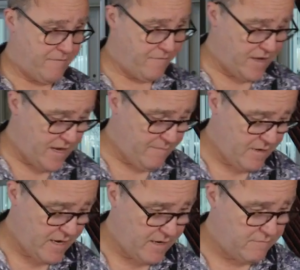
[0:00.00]
flame,
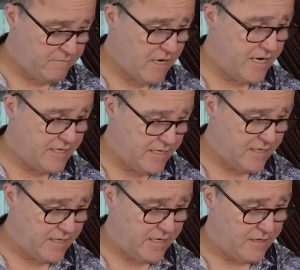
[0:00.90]
and
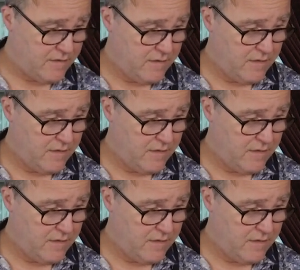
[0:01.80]
ideally,